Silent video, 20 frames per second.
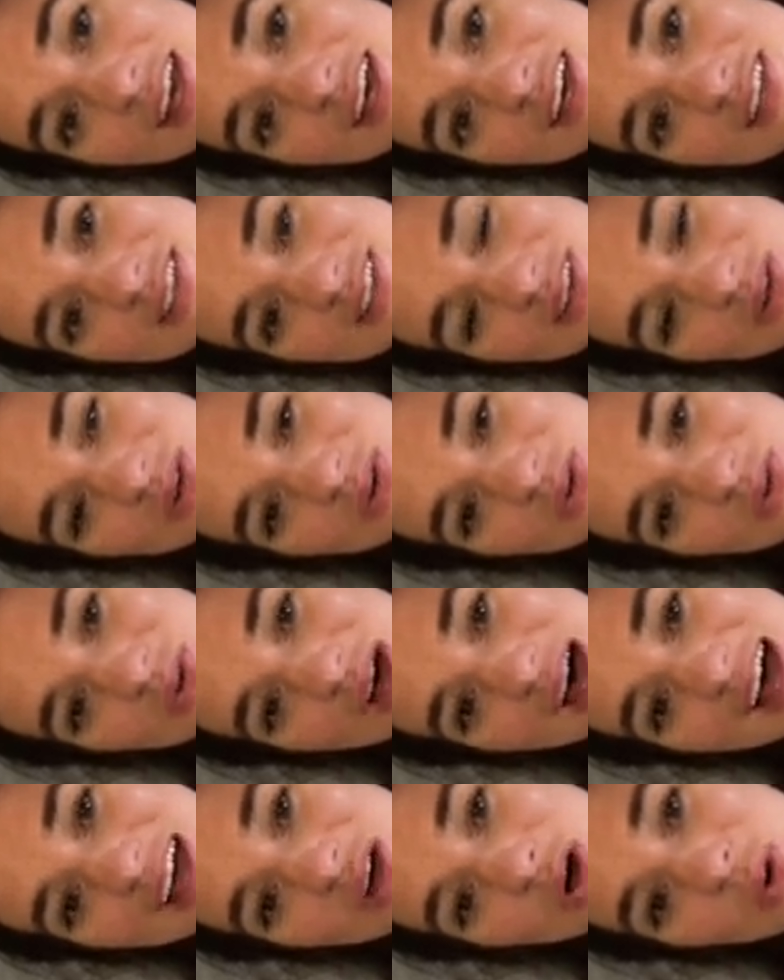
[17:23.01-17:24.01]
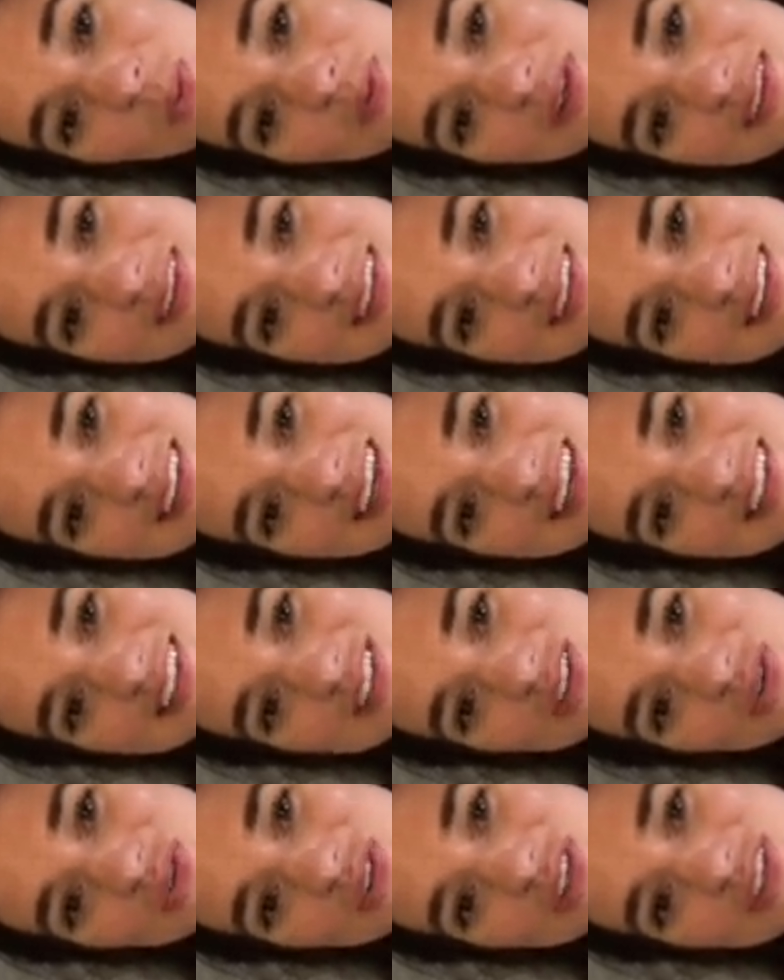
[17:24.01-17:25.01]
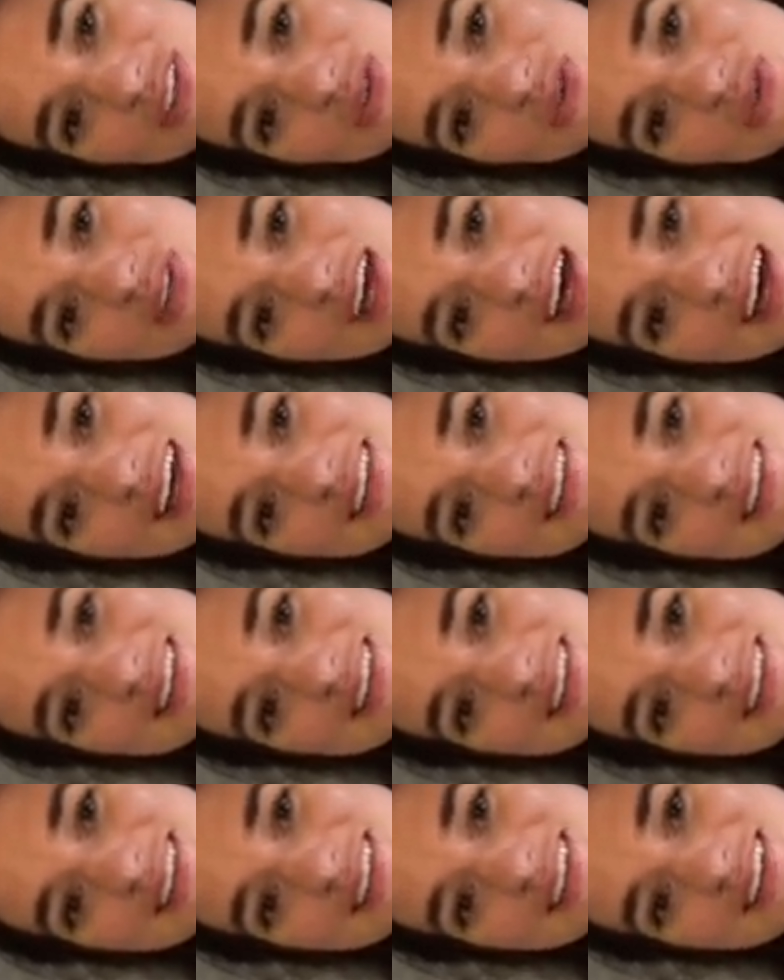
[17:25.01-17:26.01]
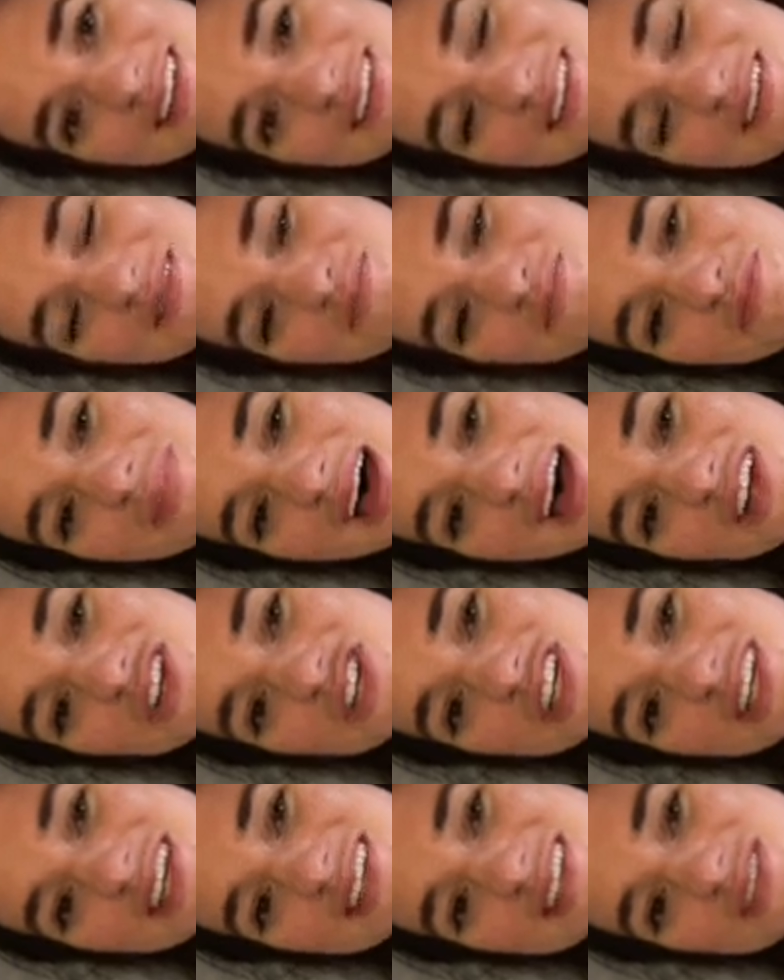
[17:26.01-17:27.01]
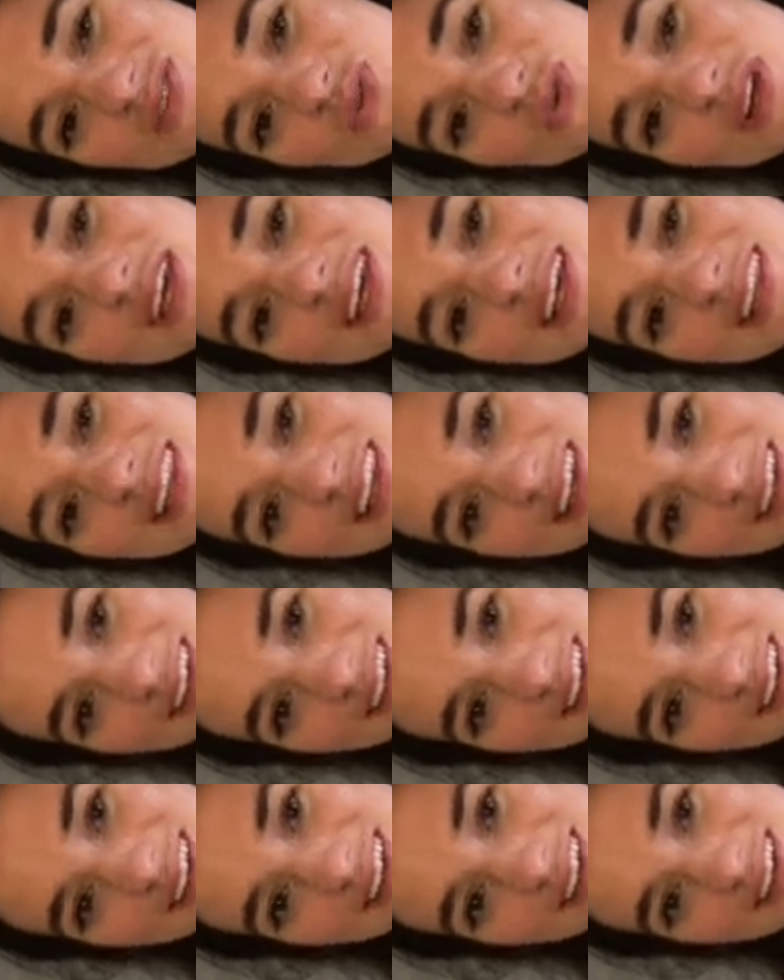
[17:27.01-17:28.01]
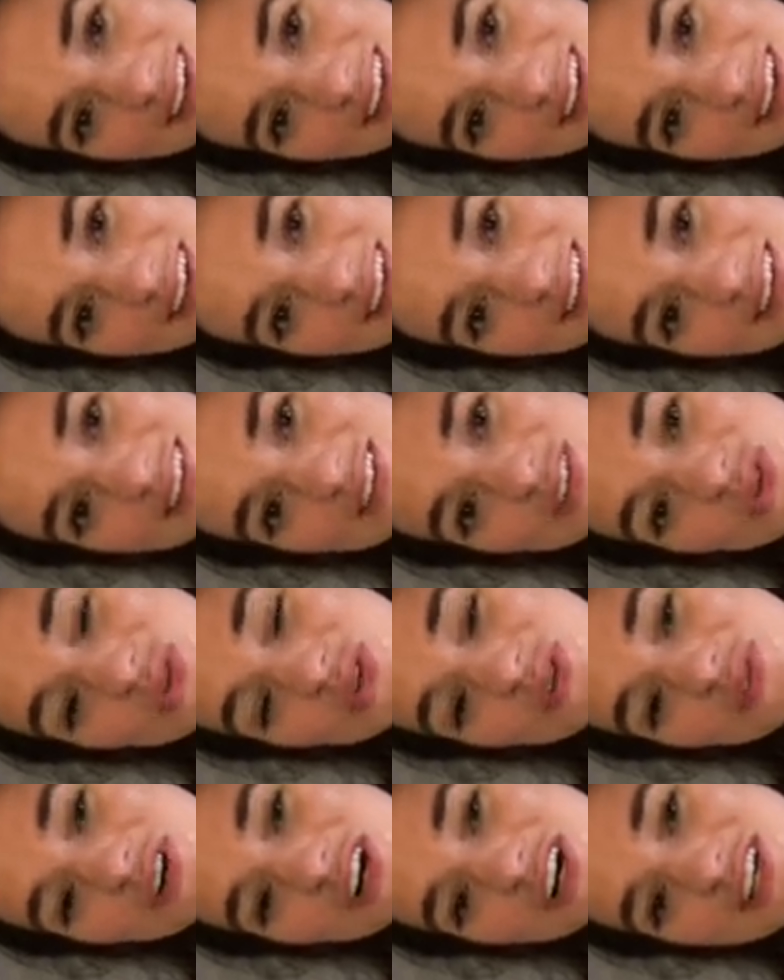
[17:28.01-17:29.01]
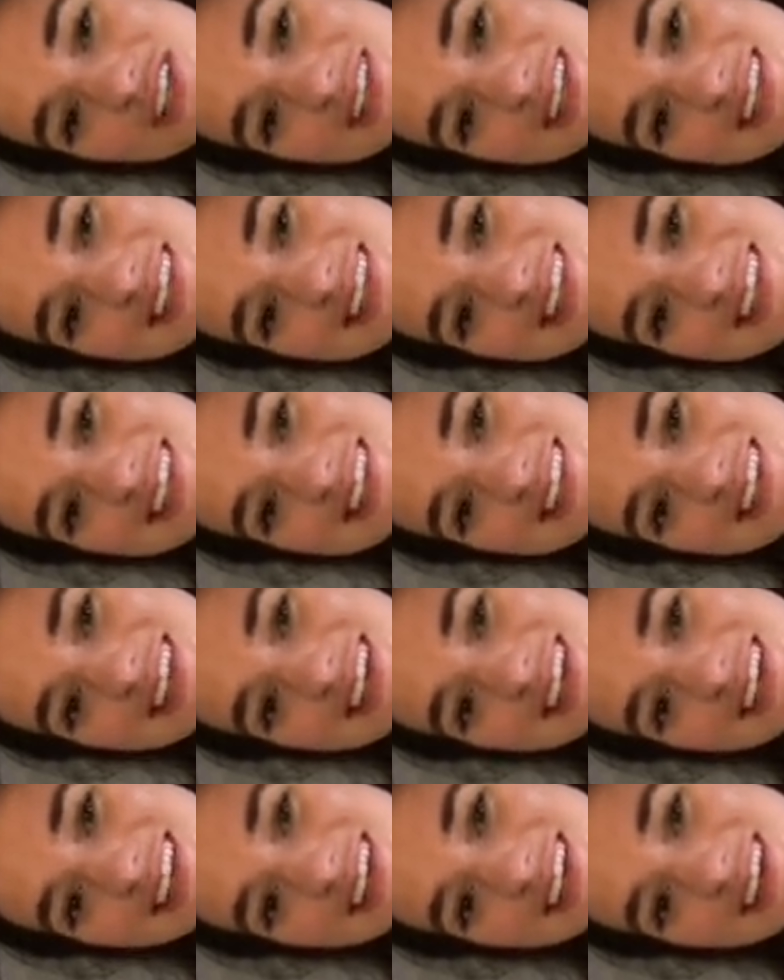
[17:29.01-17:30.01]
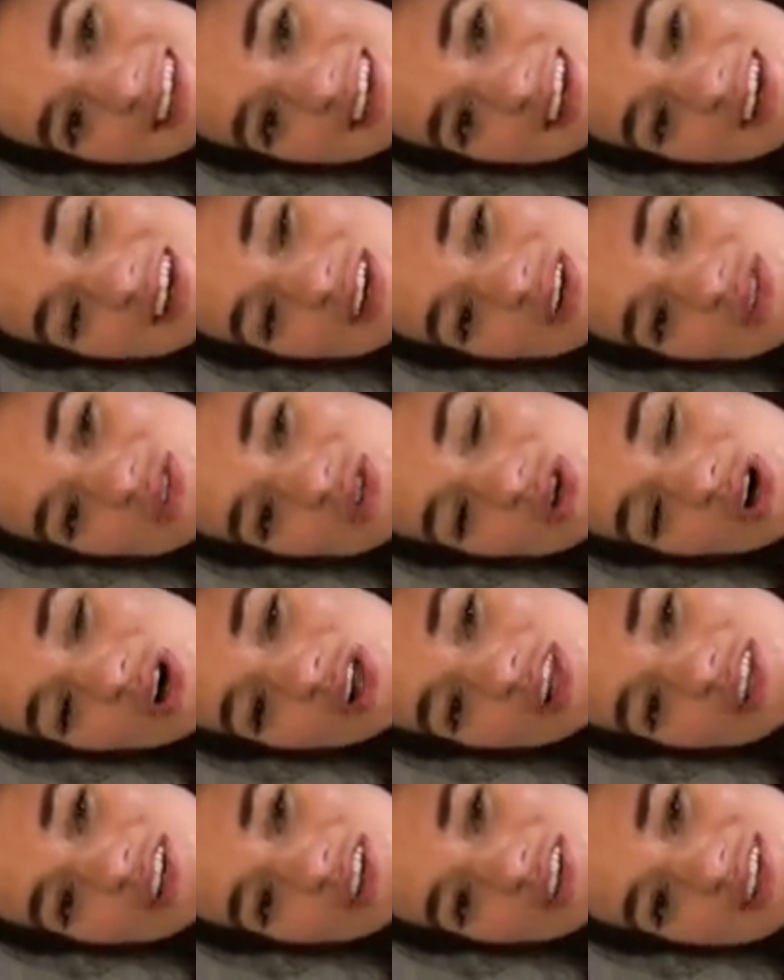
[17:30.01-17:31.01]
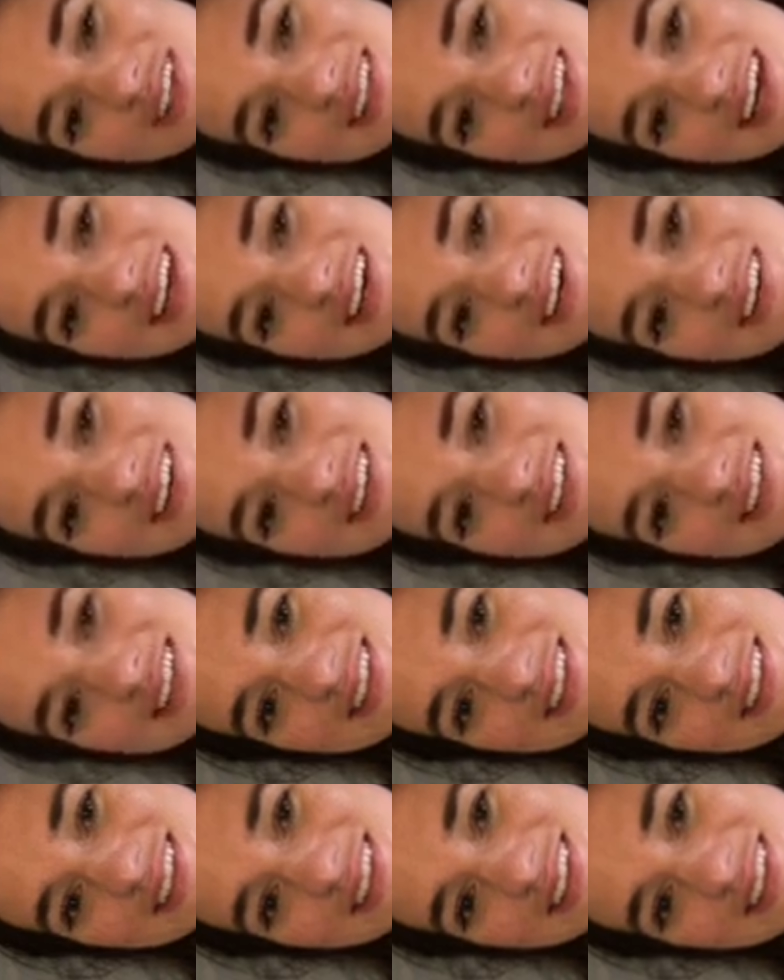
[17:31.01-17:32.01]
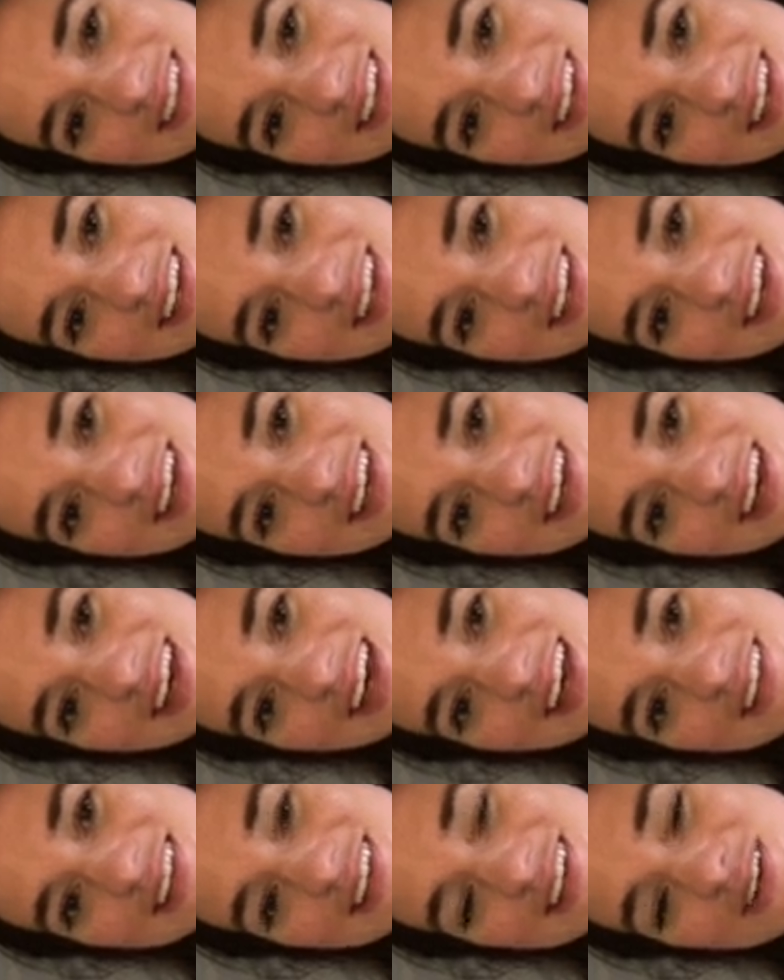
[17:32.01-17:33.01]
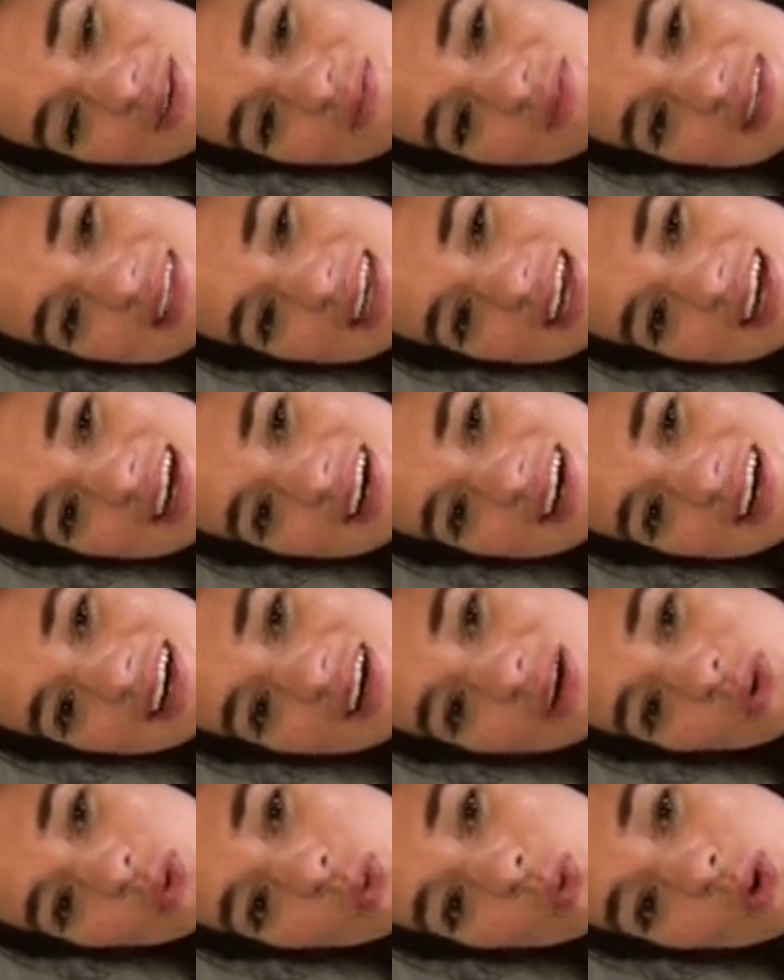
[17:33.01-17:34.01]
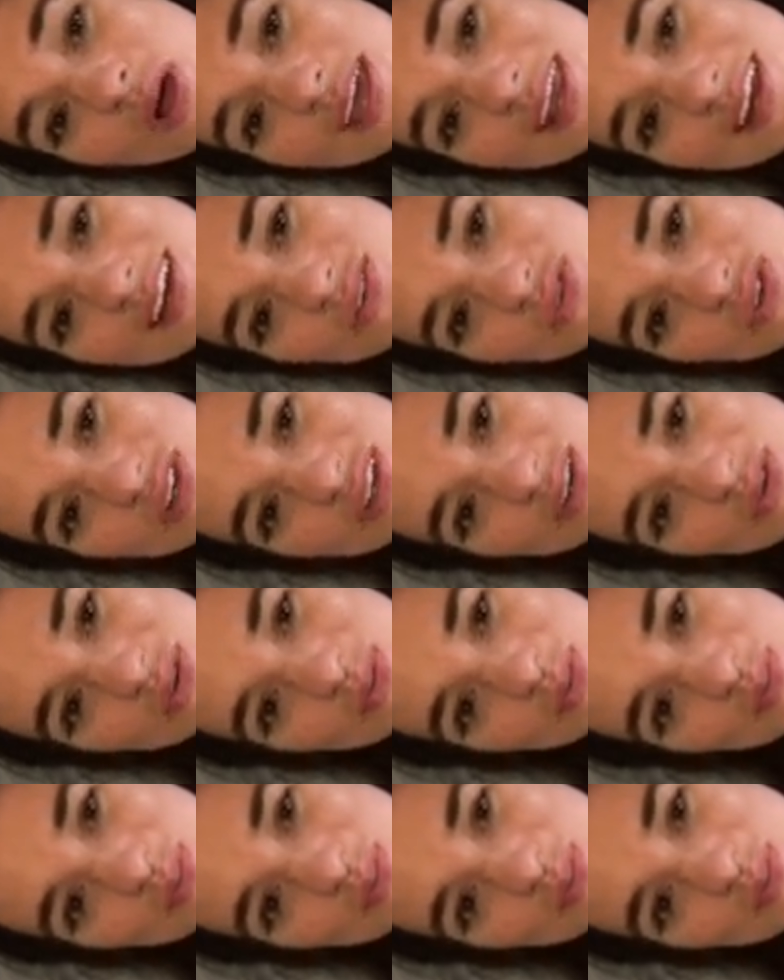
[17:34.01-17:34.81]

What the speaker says: So I hope that this can show to you that magic is real. The universe is listening to all your desires. And Tulum is here waiting for you.